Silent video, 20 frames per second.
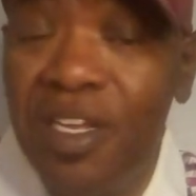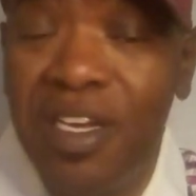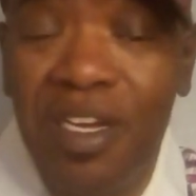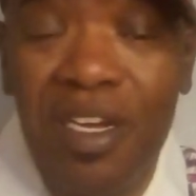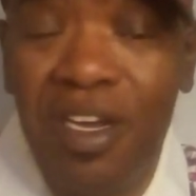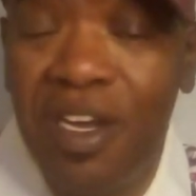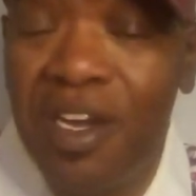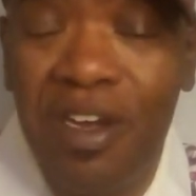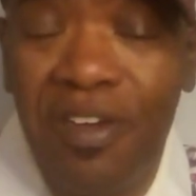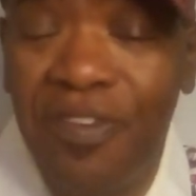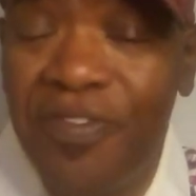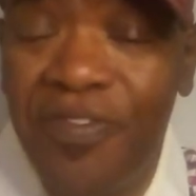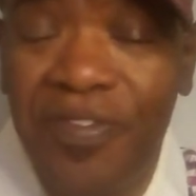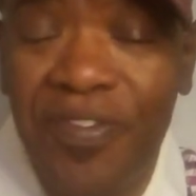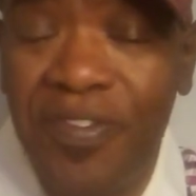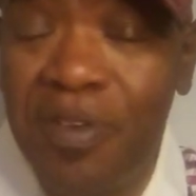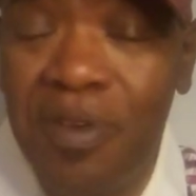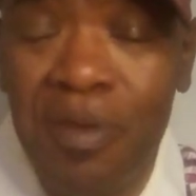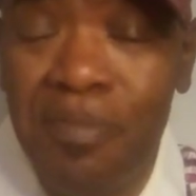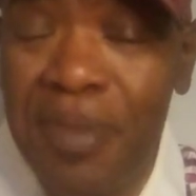
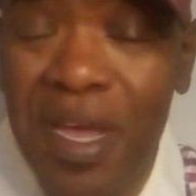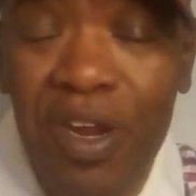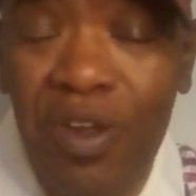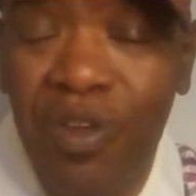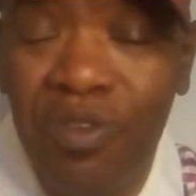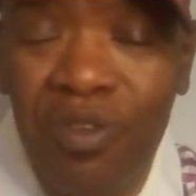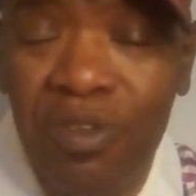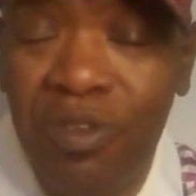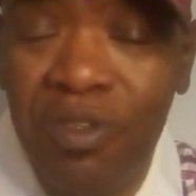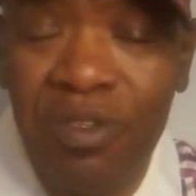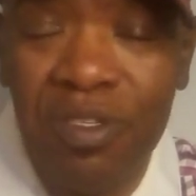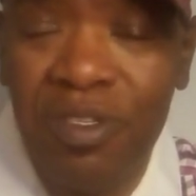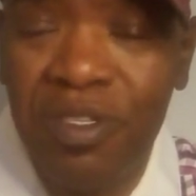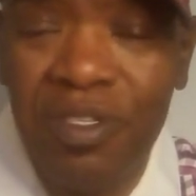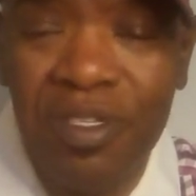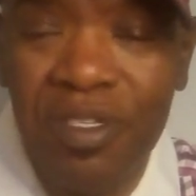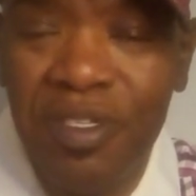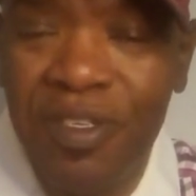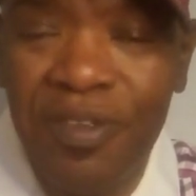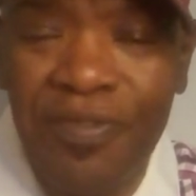a medical
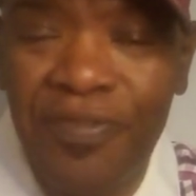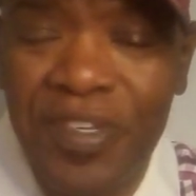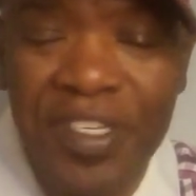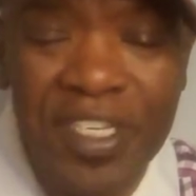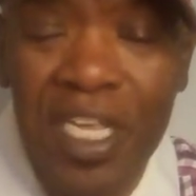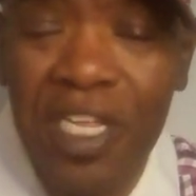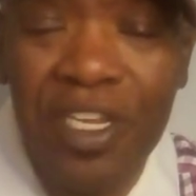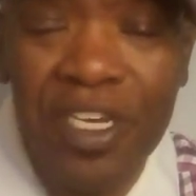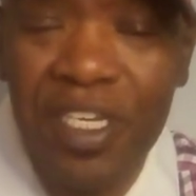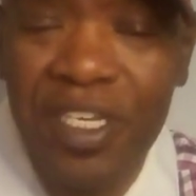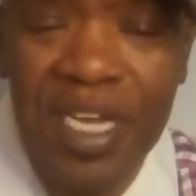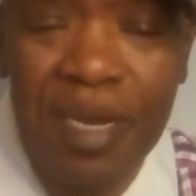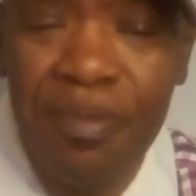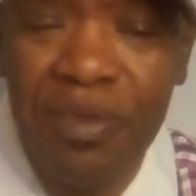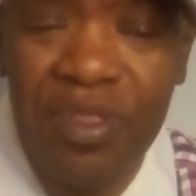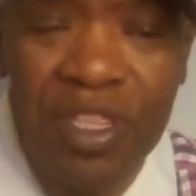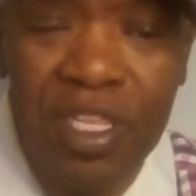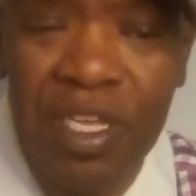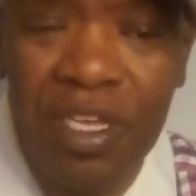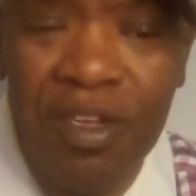facility type
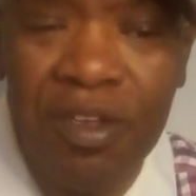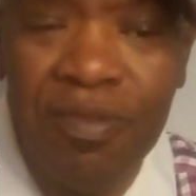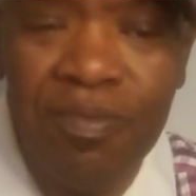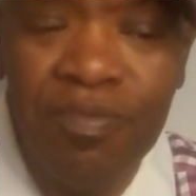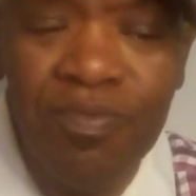of thing.